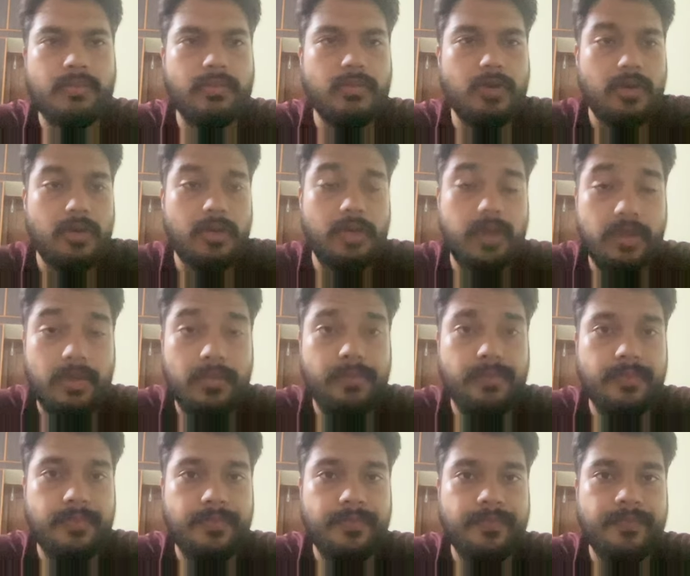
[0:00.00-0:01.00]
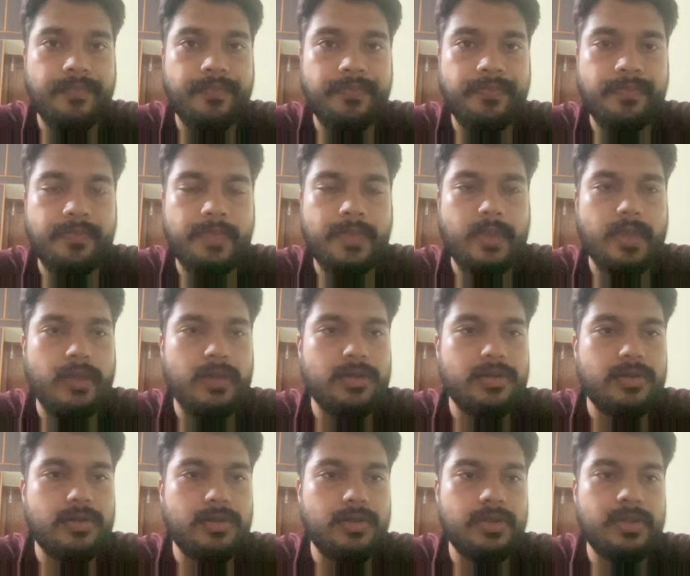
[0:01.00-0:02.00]
Okay.
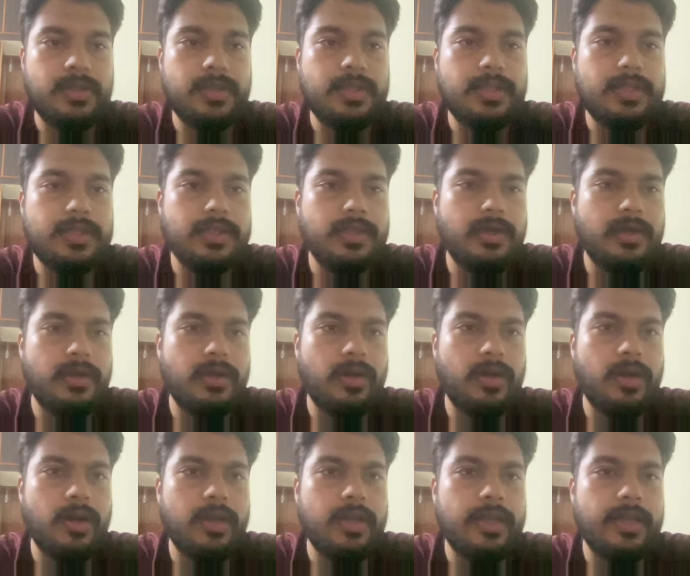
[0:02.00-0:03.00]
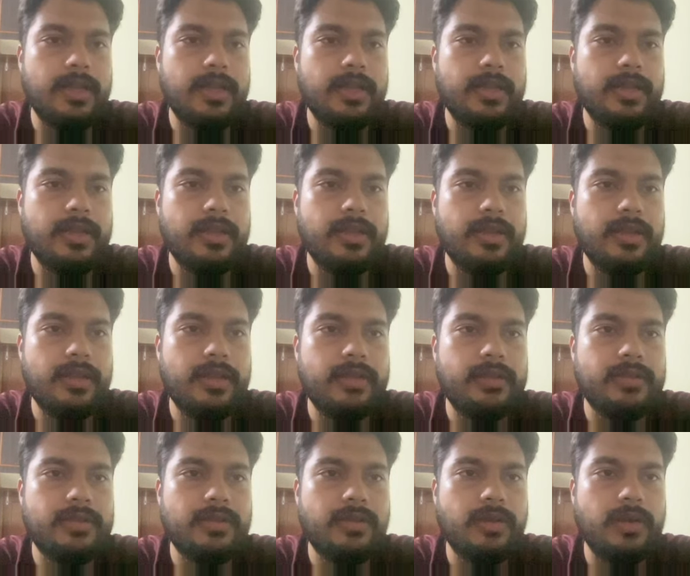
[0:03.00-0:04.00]
So is this the toggling
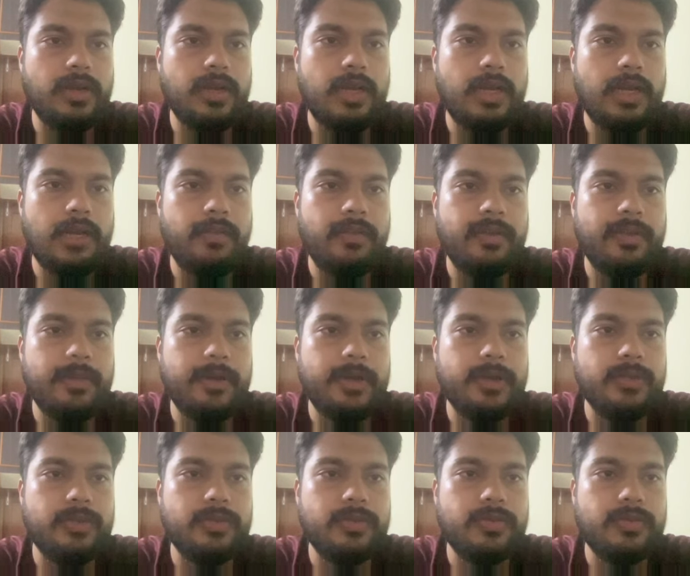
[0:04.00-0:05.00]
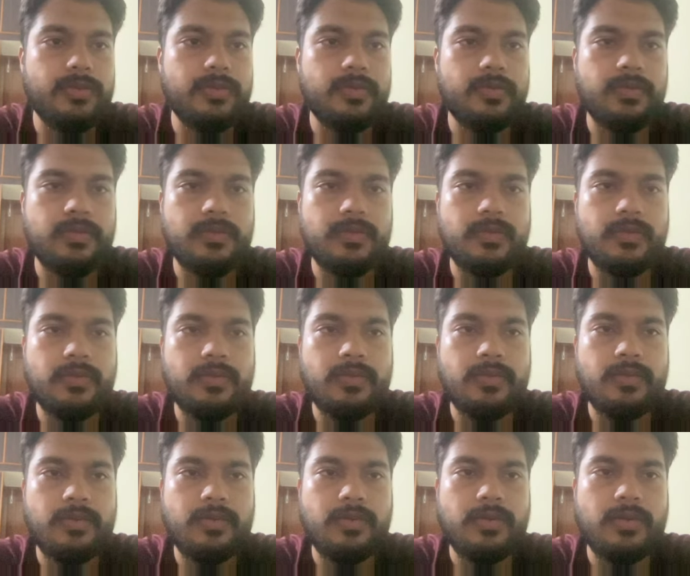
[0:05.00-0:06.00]
that's not allowing me to,
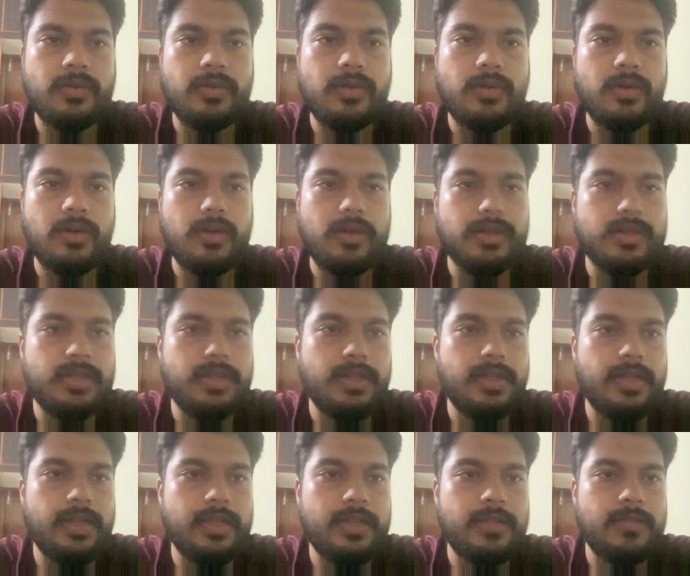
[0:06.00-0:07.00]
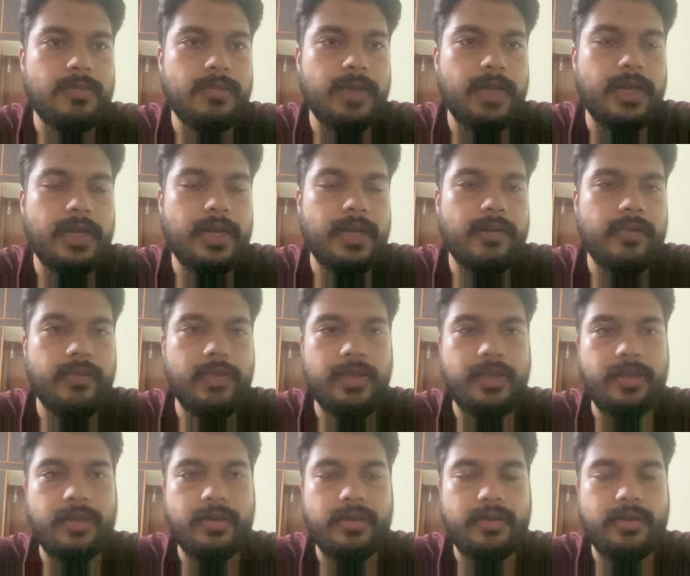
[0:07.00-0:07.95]
or is it the expanded thing?